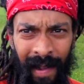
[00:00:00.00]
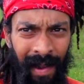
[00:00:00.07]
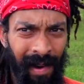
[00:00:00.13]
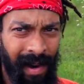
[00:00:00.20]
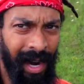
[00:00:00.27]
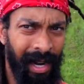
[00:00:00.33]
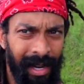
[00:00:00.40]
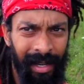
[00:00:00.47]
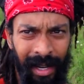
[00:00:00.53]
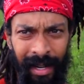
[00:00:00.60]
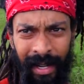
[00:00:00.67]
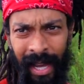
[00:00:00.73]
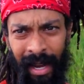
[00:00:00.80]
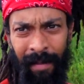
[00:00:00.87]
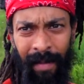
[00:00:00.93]
All right, can
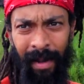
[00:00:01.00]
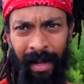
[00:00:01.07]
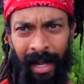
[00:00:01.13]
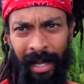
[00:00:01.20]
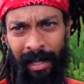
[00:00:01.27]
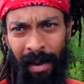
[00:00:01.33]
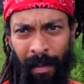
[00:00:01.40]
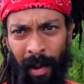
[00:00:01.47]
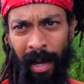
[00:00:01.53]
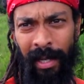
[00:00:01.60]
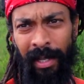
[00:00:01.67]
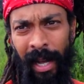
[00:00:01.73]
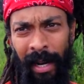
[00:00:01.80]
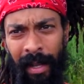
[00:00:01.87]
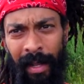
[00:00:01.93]
you get him? That's our boy
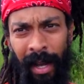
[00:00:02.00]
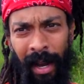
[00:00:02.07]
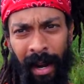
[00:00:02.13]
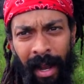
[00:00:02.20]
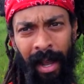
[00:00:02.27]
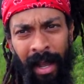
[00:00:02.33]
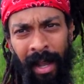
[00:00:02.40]
Senna there.